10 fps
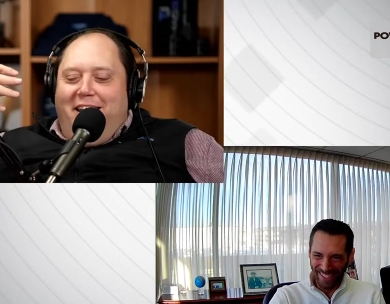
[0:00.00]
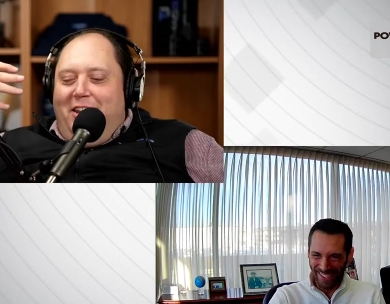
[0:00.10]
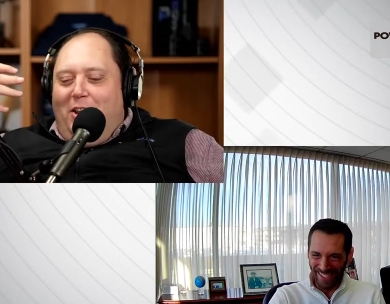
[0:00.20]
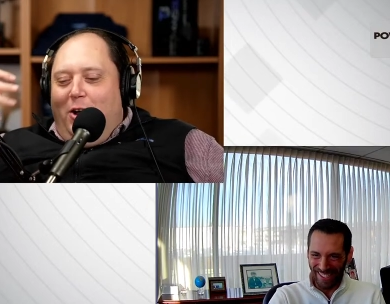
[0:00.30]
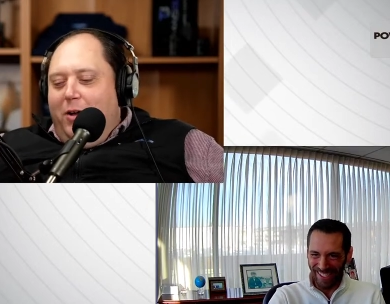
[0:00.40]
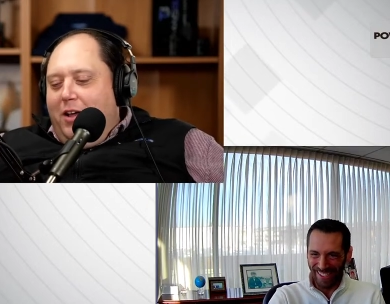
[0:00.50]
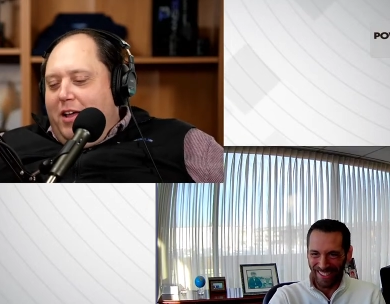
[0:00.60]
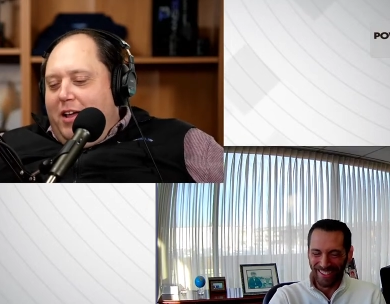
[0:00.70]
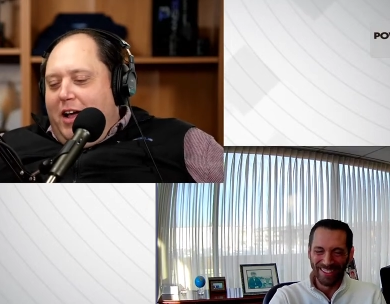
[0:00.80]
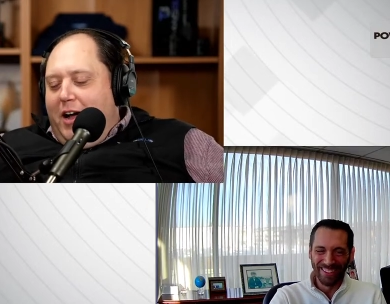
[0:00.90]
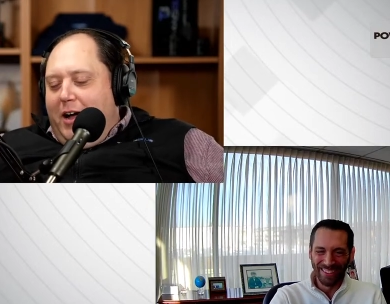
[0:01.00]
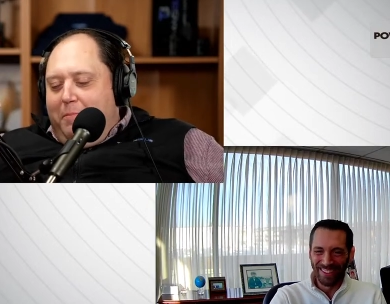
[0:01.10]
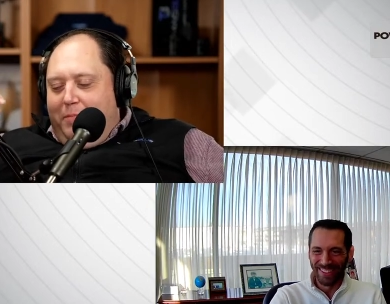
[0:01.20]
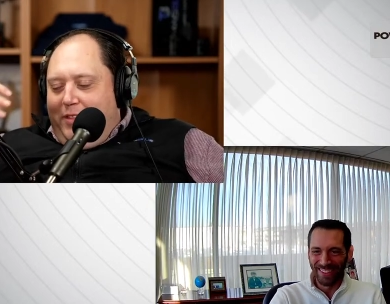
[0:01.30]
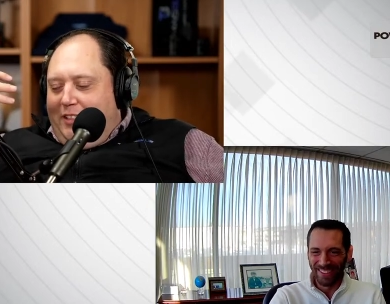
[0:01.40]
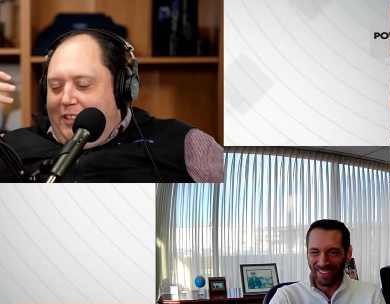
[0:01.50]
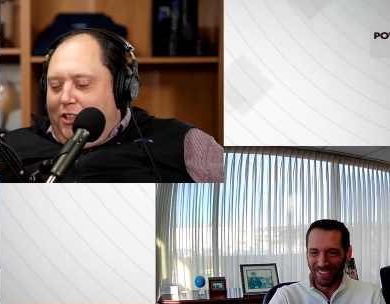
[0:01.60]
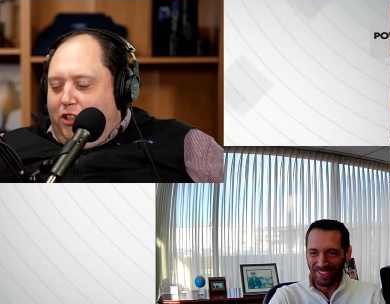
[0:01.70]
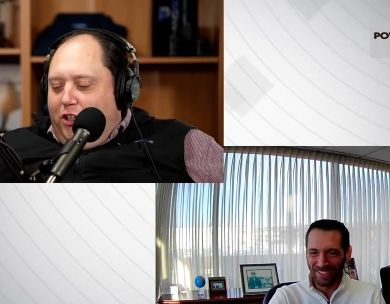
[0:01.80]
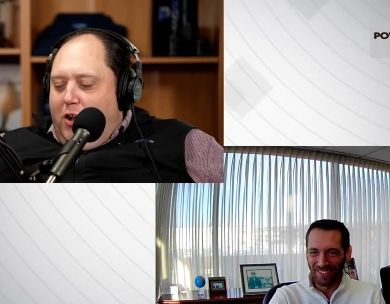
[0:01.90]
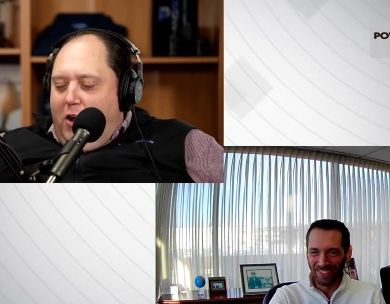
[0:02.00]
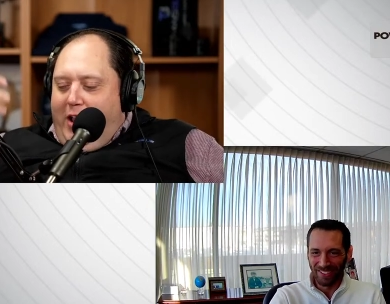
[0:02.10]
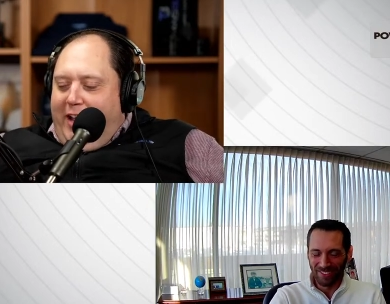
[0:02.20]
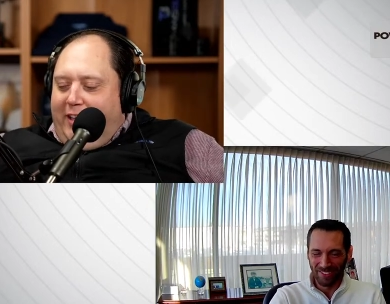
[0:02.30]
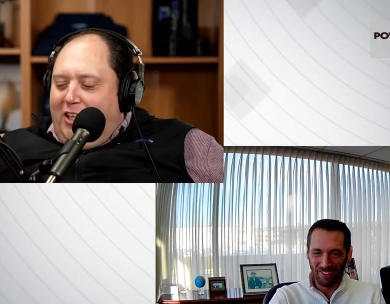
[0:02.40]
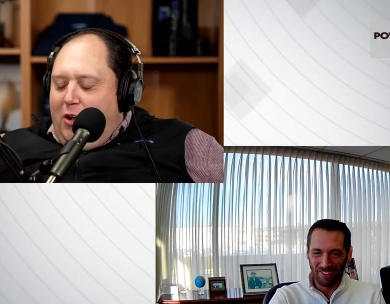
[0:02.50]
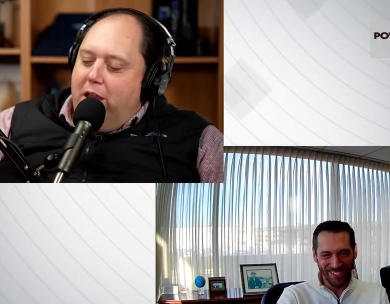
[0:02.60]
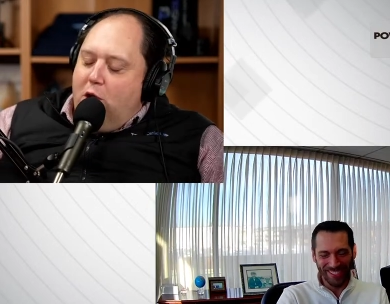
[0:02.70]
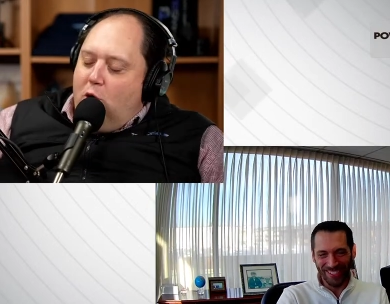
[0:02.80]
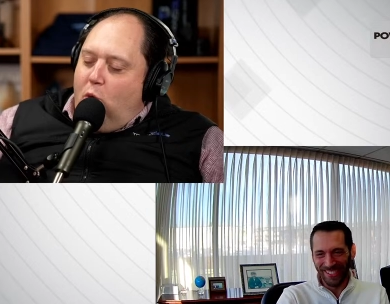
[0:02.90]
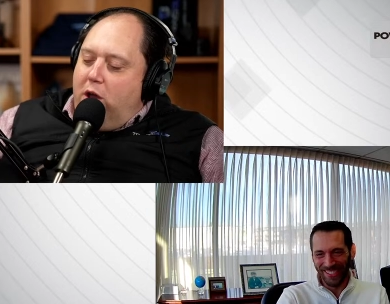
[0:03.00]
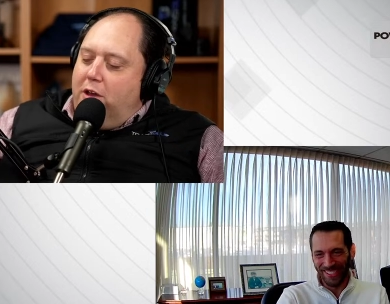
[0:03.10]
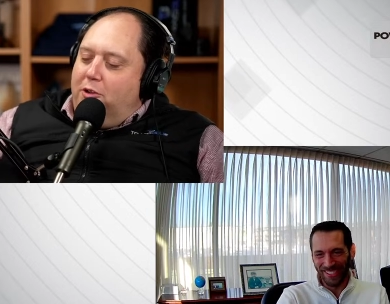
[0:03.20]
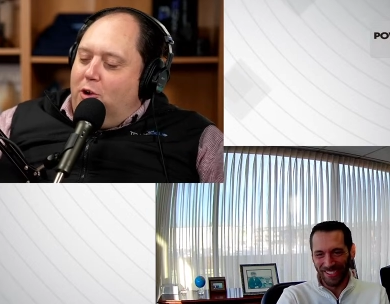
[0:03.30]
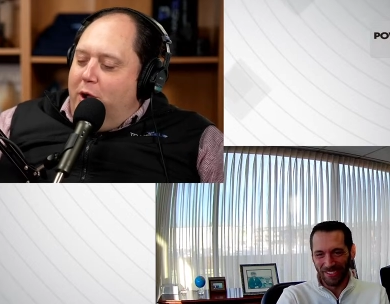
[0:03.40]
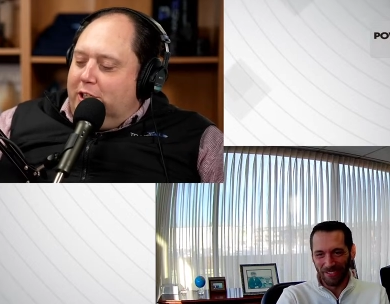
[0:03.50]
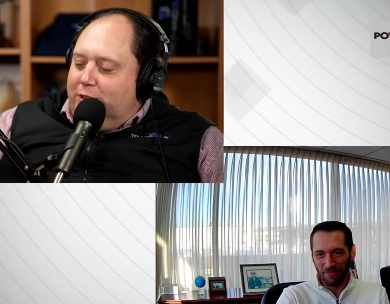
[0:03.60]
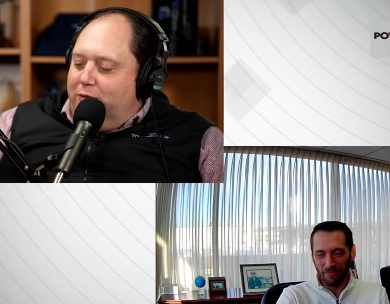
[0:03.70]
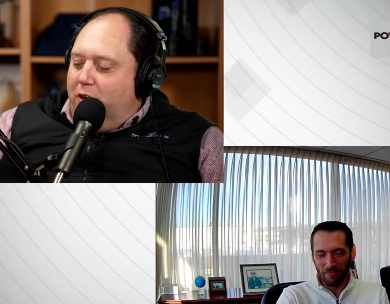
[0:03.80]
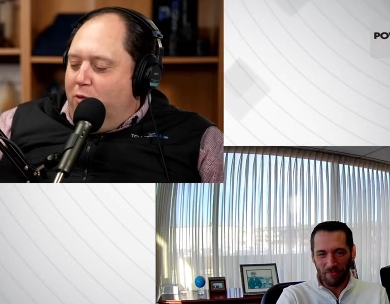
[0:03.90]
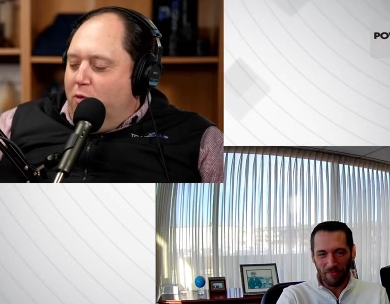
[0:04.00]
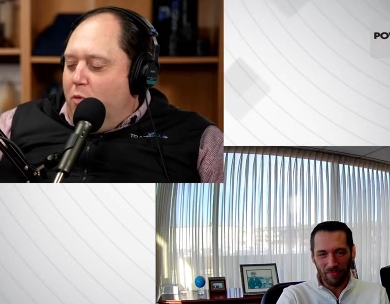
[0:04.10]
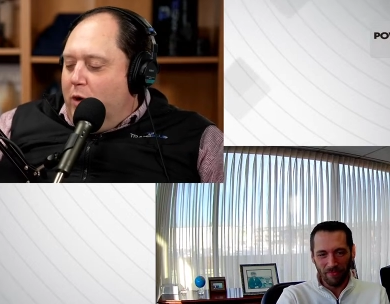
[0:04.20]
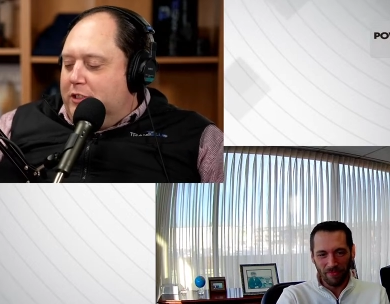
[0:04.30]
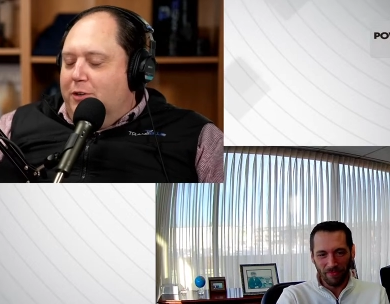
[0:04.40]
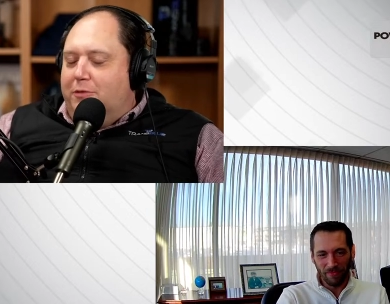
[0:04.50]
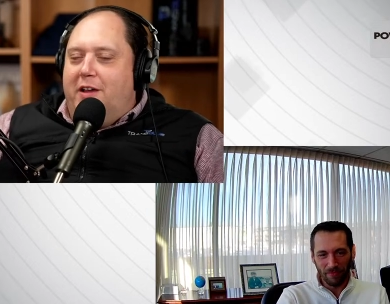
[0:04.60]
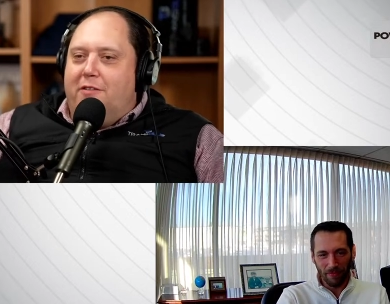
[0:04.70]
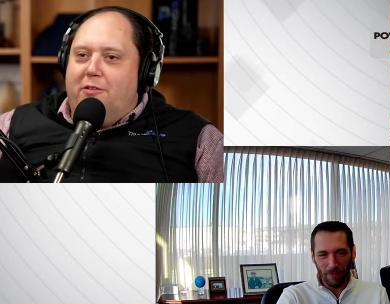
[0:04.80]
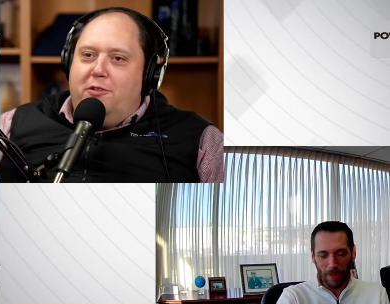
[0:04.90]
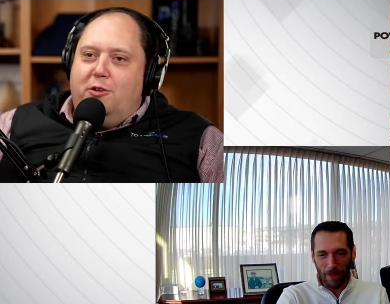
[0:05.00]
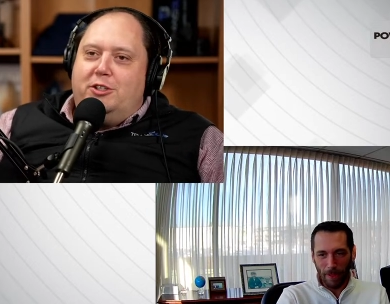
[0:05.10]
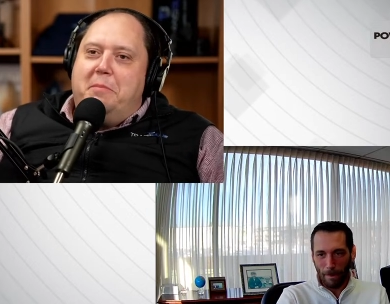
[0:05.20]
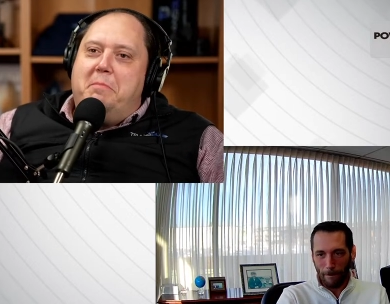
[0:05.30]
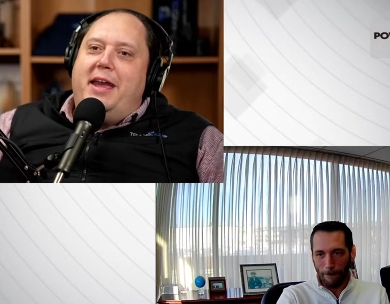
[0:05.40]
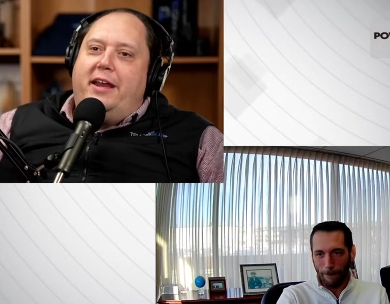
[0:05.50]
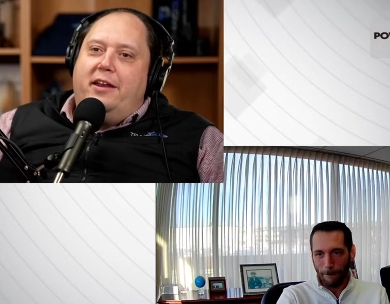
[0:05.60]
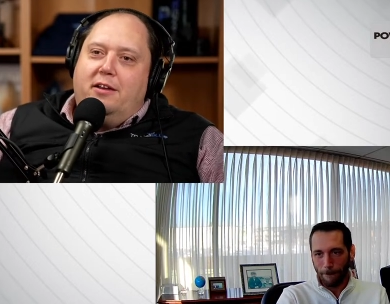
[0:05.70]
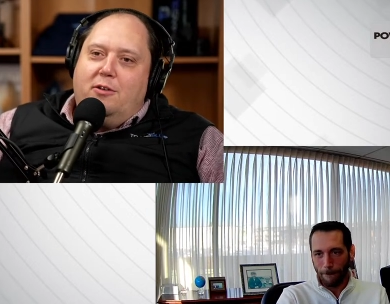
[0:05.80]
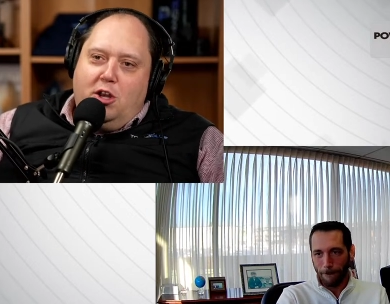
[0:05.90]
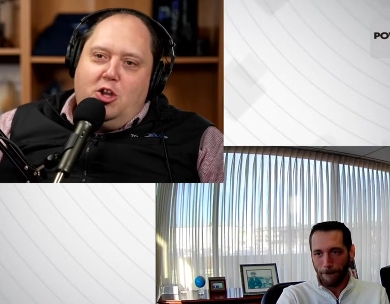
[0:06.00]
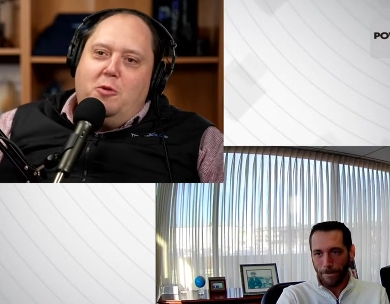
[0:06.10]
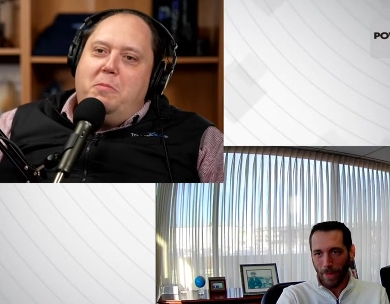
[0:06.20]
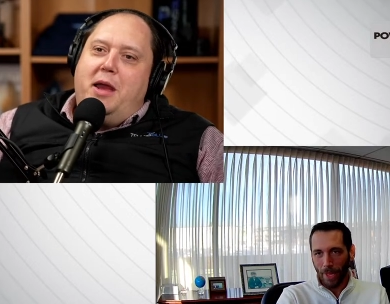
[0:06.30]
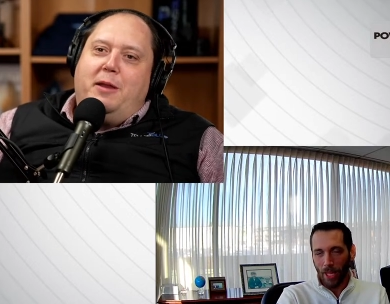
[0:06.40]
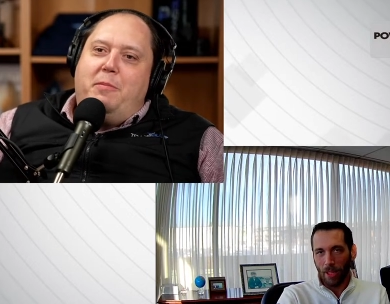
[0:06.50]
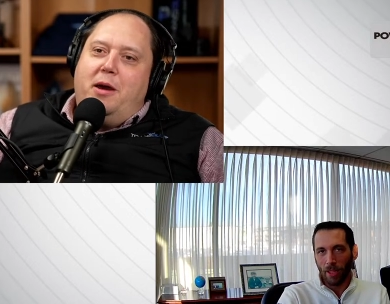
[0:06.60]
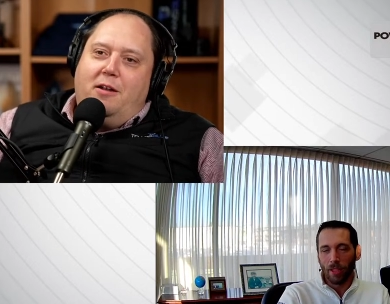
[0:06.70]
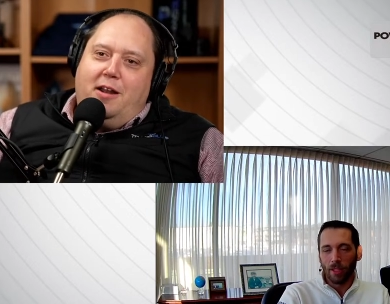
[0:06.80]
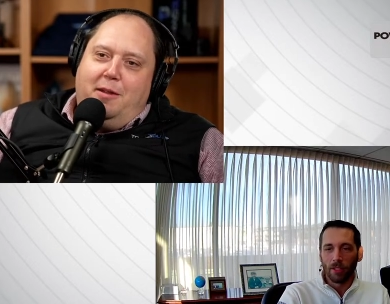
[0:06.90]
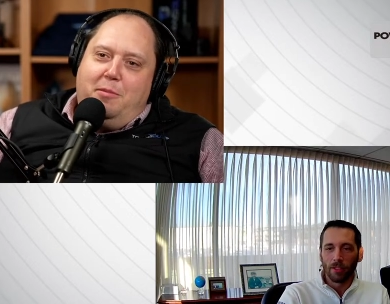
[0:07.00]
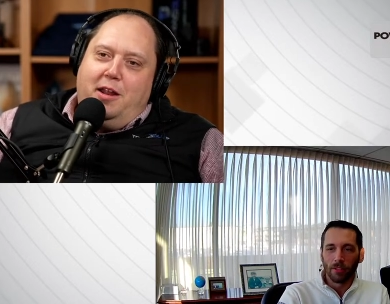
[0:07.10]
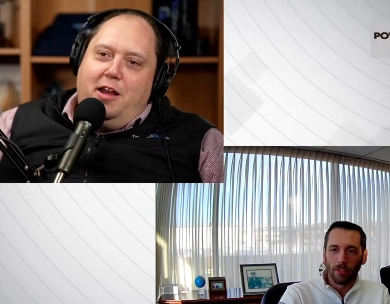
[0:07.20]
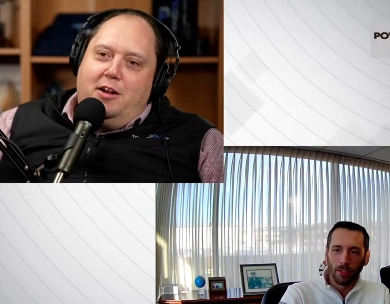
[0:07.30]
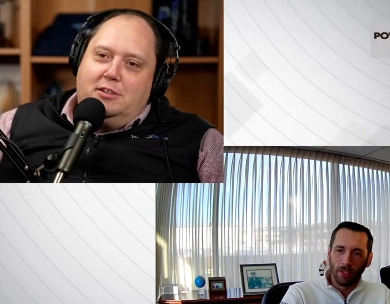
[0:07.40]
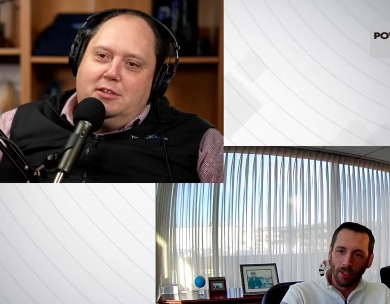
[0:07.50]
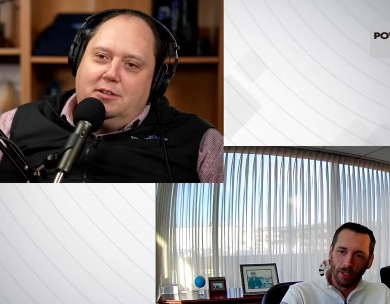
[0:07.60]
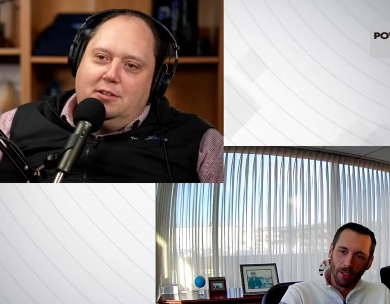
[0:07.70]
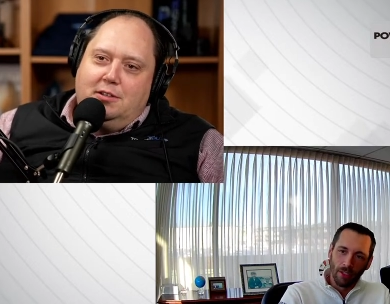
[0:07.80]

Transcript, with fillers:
Speaker 1: You know, yeah. um, this is true. Okay, so one other question for you: What's your favorite food to make? What do you make better than anybody else?